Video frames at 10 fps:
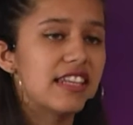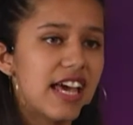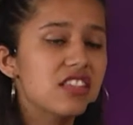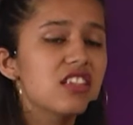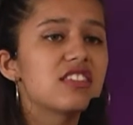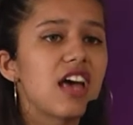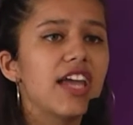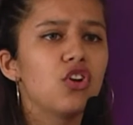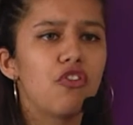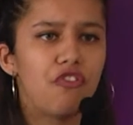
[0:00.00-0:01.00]
less a
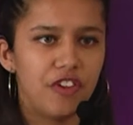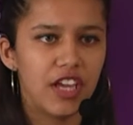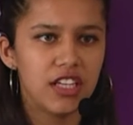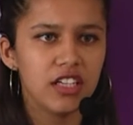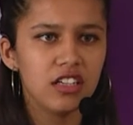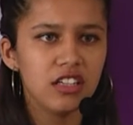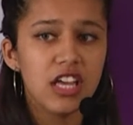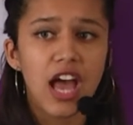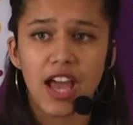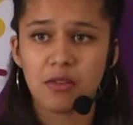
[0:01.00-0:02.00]
sign of failure
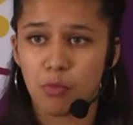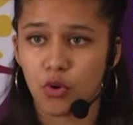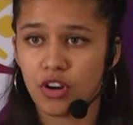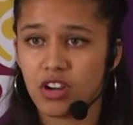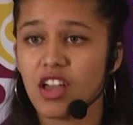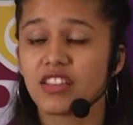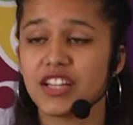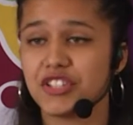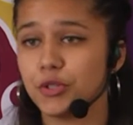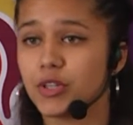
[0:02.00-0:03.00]
and more
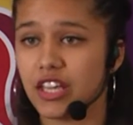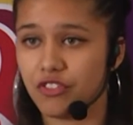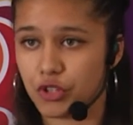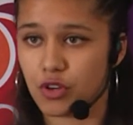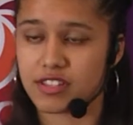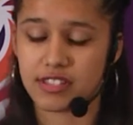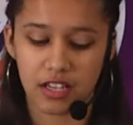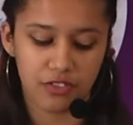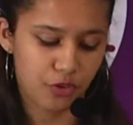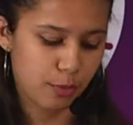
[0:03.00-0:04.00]
that you gave
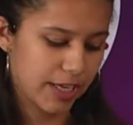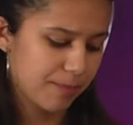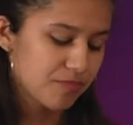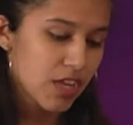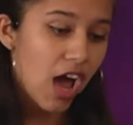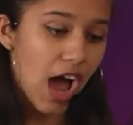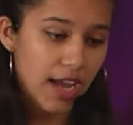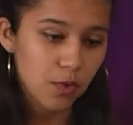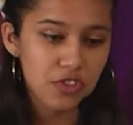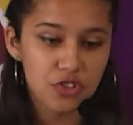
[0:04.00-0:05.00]
yourself away. I
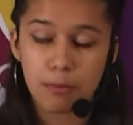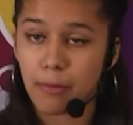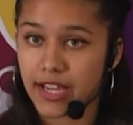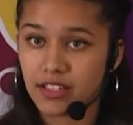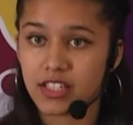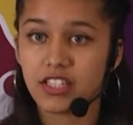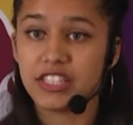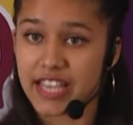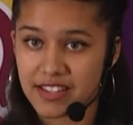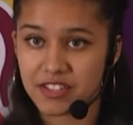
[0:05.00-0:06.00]
was reminded
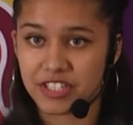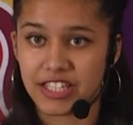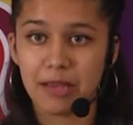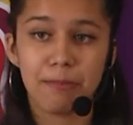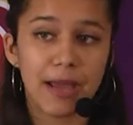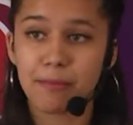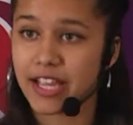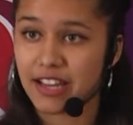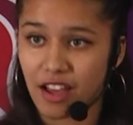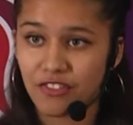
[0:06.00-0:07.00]
yesterday by my
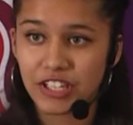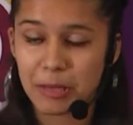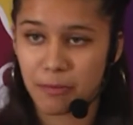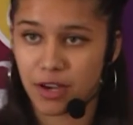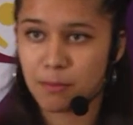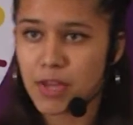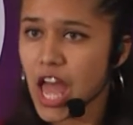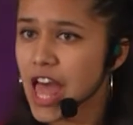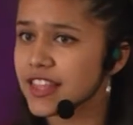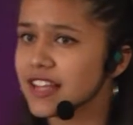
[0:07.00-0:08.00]
lovely mum
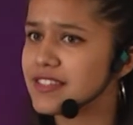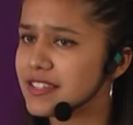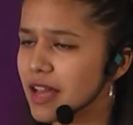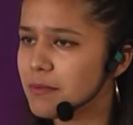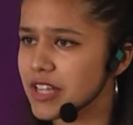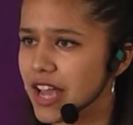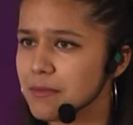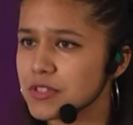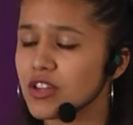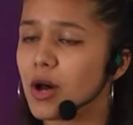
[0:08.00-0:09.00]
that
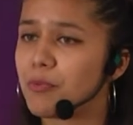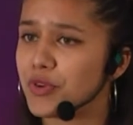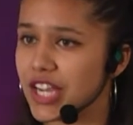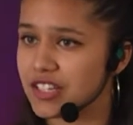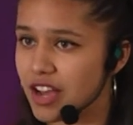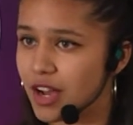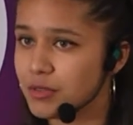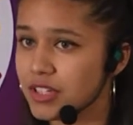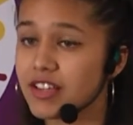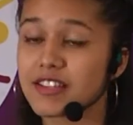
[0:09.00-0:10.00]
sometimes a
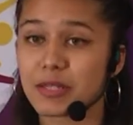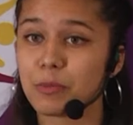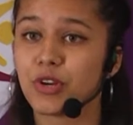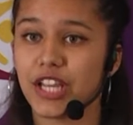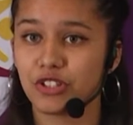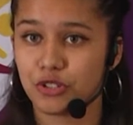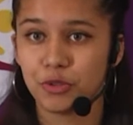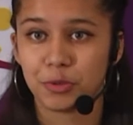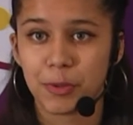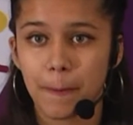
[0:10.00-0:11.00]
breakdown is a breakthrough.